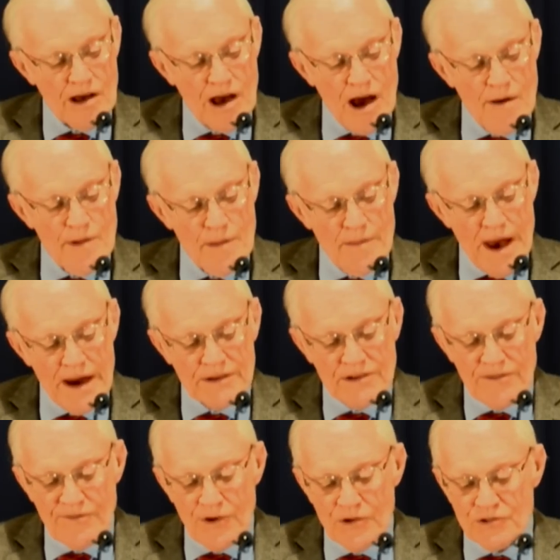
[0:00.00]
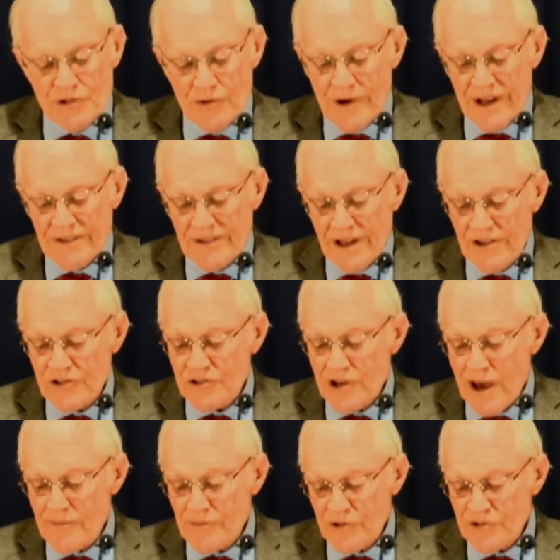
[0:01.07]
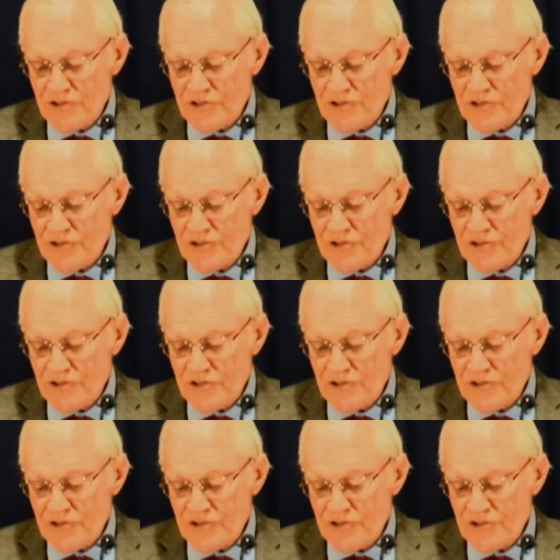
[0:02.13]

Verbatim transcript: coming back to 1 Corinthians chapter